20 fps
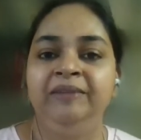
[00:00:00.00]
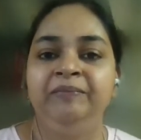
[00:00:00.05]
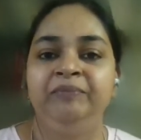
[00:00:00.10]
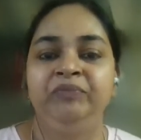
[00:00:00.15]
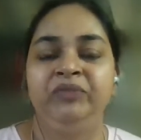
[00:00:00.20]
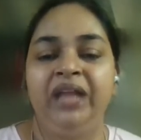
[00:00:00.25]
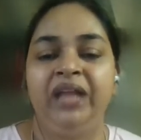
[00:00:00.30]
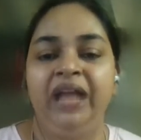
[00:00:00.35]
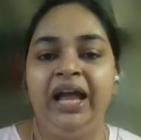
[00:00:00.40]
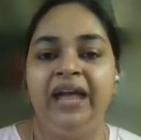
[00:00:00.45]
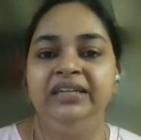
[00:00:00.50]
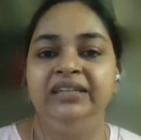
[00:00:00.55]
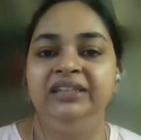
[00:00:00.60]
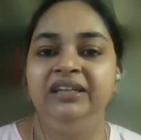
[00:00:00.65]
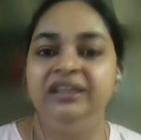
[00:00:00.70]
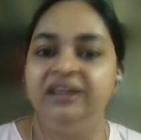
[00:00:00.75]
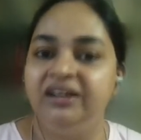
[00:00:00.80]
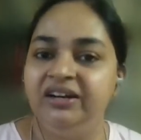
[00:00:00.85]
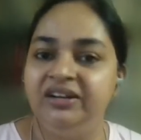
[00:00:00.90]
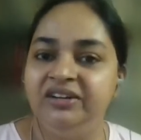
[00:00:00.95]
and
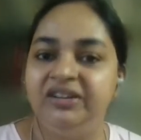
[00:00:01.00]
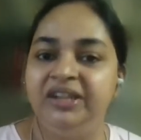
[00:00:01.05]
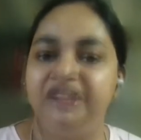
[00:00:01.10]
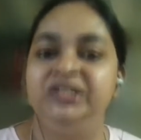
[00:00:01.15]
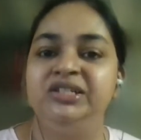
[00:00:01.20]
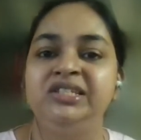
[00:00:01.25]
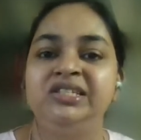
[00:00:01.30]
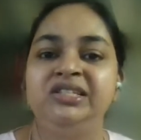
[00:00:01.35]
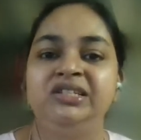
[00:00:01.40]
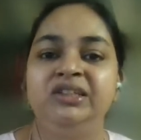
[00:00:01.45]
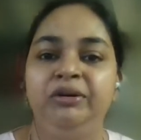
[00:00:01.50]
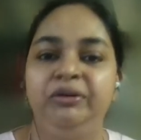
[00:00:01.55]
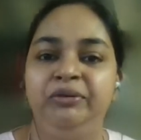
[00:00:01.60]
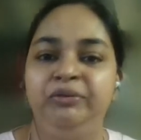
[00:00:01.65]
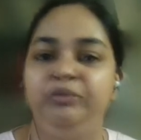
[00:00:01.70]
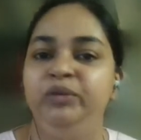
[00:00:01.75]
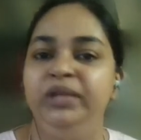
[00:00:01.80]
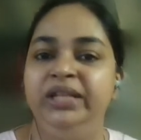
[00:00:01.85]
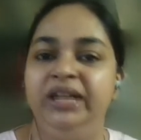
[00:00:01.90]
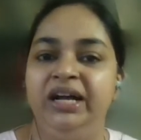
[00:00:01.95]
register
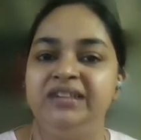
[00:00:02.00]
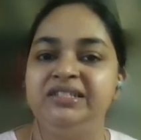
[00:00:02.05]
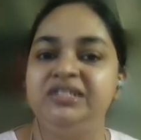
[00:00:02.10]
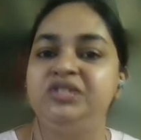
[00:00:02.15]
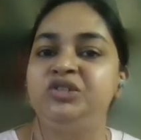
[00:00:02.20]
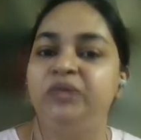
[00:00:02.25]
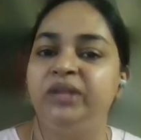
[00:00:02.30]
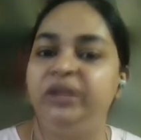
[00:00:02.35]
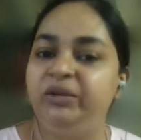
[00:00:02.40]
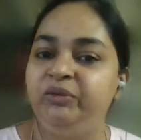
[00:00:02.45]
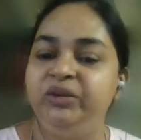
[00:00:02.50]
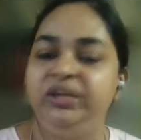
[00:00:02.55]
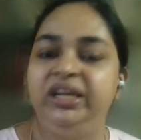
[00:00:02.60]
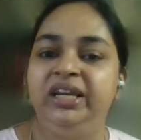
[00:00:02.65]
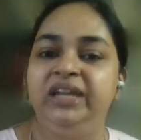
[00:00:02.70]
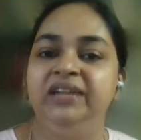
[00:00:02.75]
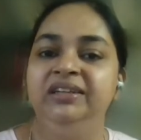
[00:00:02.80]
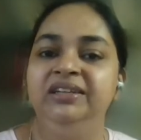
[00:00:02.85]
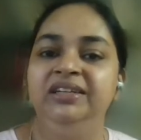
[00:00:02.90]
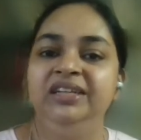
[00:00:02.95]
with us so that
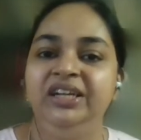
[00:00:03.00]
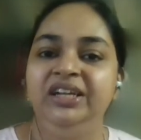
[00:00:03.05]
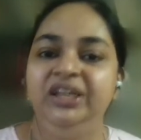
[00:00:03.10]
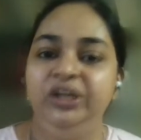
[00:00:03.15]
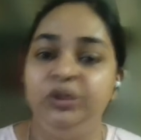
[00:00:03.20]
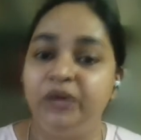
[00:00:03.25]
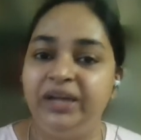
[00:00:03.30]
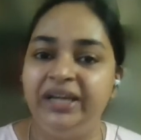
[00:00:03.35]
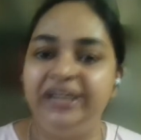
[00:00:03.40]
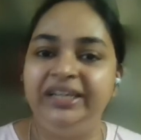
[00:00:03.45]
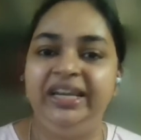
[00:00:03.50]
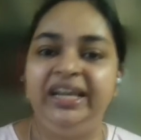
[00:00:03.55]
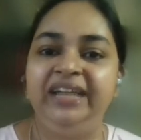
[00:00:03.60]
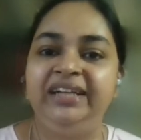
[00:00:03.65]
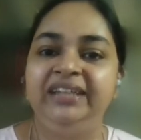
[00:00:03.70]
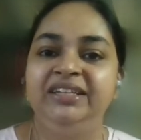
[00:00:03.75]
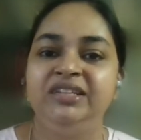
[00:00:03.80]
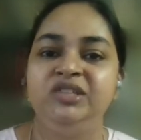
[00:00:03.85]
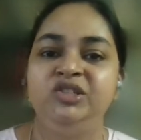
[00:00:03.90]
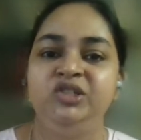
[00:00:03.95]
you can take
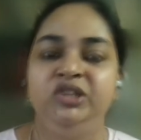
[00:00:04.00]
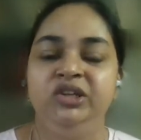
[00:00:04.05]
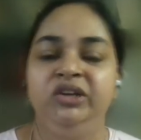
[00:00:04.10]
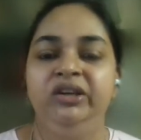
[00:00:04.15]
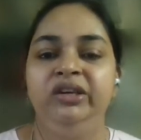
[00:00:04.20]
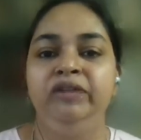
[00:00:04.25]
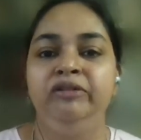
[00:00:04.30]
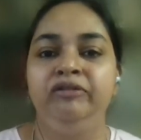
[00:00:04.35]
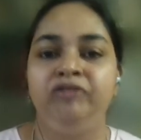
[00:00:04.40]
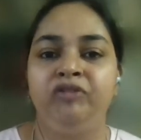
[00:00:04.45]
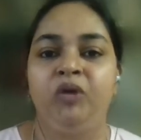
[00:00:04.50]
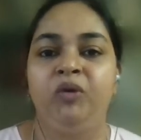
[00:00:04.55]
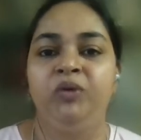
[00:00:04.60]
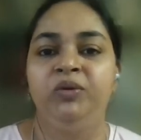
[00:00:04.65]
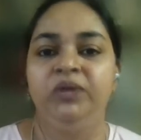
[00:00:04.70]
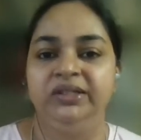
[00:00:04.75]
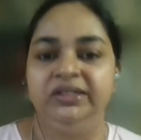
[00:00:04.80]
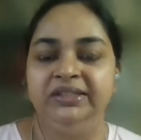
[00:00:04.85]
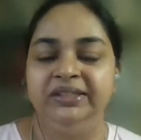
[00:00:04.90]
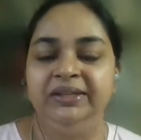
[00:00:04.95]
this journey
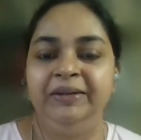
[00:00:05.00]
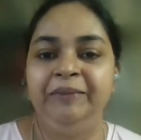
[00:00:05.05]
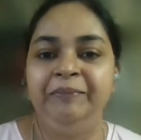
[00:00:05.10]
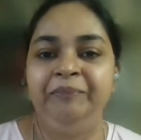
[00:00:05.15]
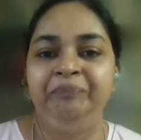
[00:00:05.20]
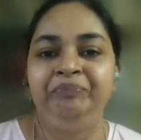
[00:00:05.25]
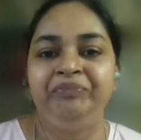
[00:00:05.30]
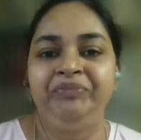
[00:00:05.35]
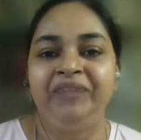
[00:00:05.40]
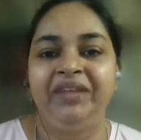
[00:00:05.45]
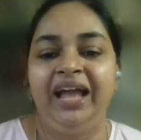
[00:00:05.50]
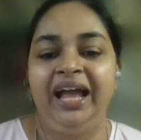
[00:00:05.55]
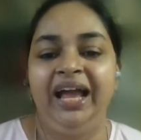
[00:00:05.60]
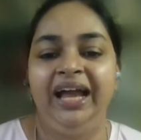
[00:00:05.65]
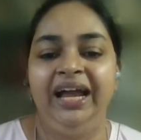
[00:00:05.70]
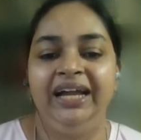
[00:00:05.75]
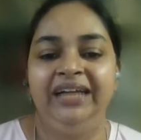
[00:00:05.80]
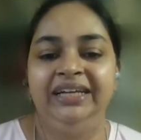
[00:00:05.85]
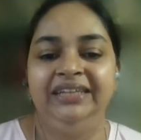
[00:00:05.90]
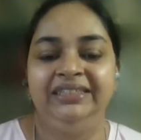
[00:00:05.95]
forward.
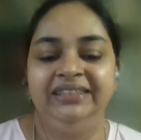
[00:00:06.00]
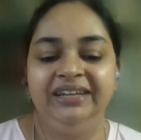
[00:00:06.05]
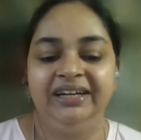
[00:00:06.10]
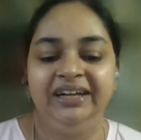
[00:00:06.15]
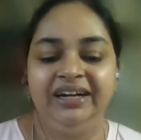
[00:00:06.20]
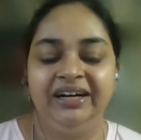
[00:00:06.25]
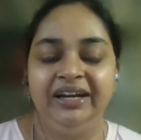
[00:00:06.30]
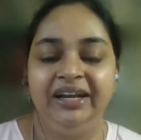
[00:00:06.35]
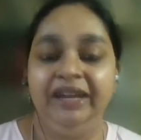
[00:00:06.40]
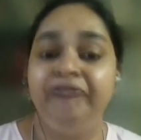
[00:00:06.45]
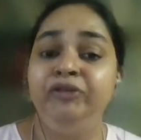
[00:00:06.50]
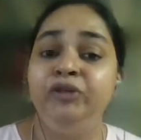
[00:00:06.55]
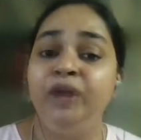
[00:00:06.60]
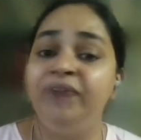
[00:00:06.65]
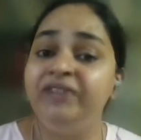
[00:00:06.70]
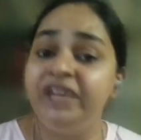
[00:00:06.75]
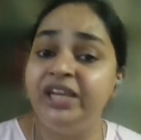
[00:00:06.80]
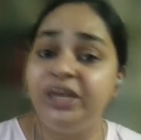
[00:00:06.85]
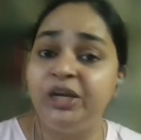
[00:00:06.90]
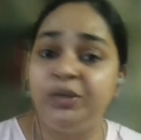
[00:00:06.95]
And if you have
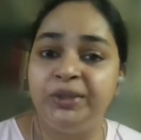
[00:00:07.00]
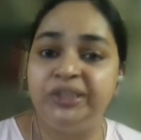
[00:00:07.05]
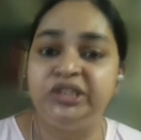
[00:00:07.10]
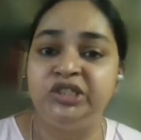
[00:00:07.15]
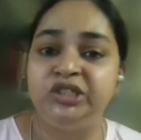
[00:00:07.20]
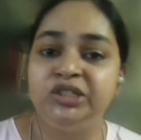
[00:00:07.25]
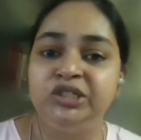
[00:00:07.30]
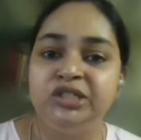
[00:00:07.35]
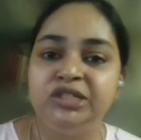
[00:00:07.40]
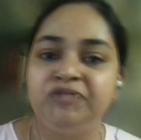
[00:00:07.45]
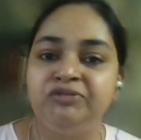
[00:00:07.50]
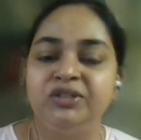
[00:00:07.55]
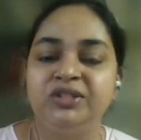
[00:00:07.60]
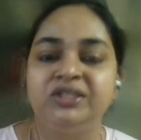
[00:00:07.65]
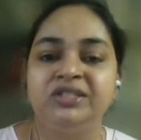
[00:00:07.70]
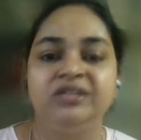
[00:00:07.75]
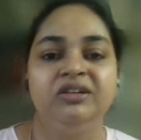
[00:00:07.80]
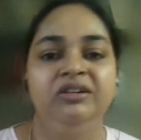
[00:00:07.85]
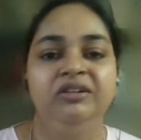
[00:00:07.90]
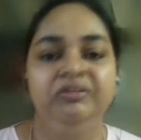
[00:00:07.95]
any questions for
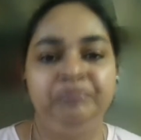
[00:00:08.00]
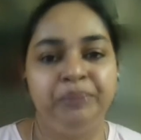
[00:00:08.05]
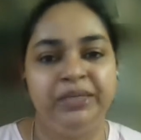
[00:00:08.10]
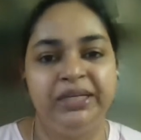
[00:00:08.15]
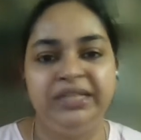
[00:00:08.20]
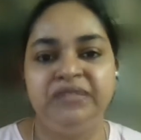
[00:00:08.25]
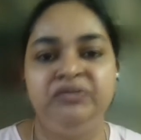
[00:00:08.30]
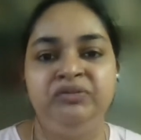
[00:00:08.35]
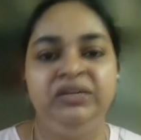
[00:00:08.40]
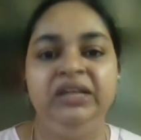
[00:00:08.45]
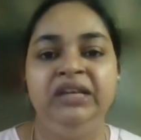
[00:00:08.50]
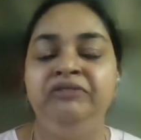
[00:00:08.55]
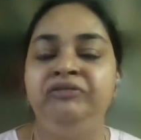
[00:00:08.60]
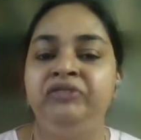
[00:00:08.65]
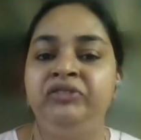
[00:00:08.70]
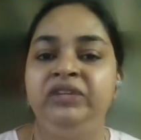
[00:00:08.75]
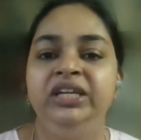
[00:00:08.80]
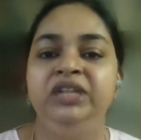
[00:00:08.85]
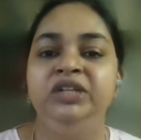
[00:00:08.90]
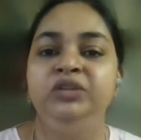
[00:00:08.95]
Sir, please feel
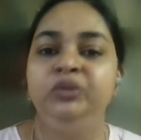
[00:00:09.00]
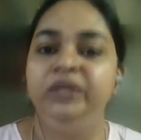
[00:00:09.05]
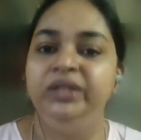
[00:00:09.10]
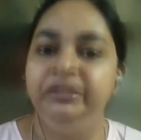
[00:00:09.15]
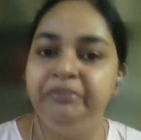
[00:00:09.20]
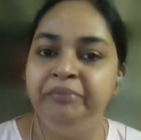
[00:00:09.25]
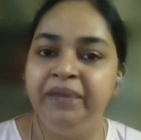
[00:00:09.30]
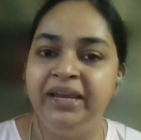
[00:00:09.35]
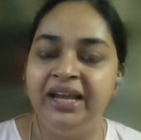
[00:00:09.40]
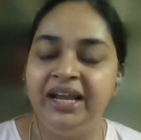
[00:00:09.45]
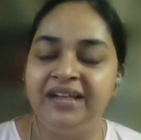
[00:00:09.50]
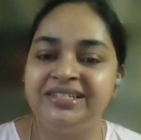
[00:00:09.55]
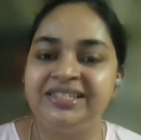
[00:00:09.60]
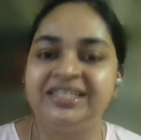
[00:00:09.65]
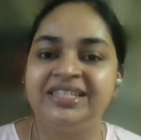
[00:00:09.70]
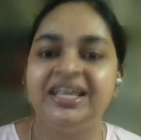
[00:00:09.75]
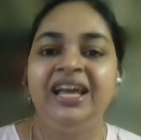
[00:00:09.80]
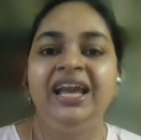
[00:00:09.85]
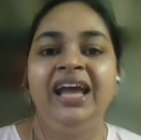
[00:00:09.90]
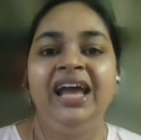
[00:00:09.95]
free to email us
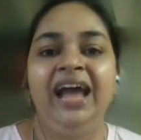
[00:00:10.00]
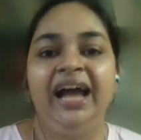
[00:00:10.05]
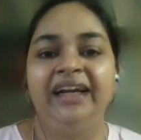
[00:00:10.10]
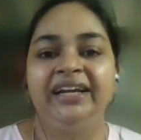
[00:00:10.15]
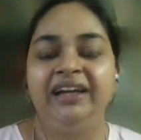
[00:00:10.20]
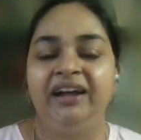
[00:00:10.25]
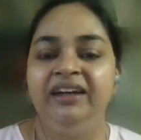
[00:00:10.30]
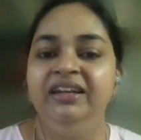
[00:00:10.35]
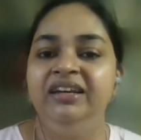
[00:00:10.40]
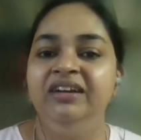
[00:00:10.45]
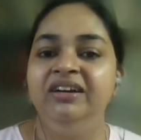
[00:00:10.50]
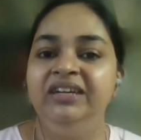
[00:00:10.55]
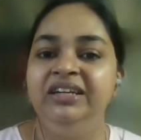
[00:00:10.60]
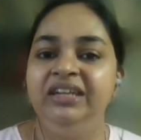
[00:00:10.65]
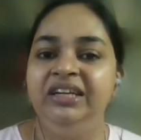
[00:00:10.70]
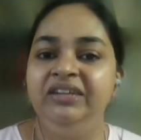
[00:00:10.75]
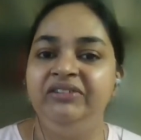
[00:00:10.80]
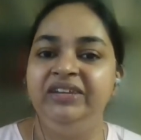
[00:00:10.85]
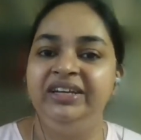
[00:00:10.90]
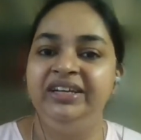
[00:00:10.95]
at
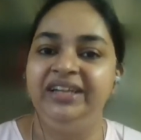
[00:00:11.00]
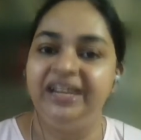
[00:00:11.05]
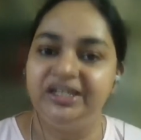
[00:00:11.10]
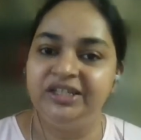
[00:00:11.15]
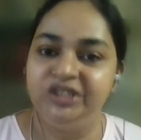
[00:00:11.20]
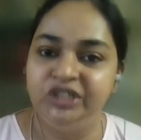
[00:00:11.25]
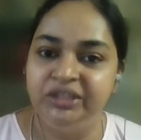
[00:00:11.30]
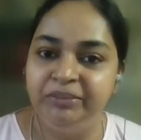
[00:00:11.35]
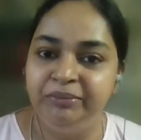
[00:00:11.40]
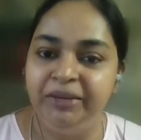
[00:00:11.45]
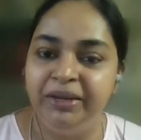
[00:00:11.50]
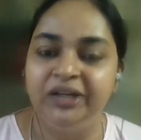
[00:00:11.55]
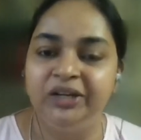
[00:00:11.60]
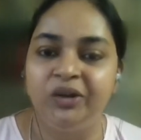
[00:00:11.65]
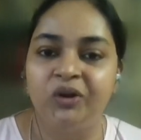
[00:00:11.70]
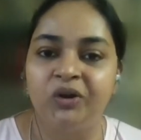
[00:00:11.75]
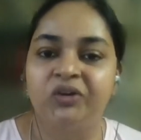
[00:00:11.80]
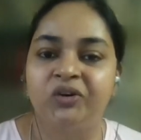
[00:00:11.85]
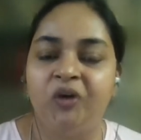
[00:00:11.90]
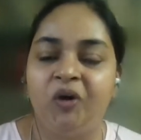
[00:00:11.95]

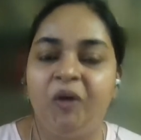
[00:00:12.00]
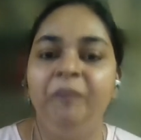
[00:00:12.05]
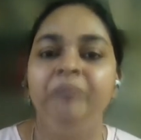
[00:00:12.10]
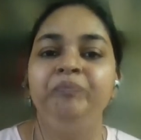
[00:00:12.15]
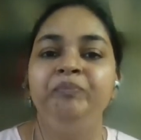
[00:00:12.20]
unlearnliving@gmail.com.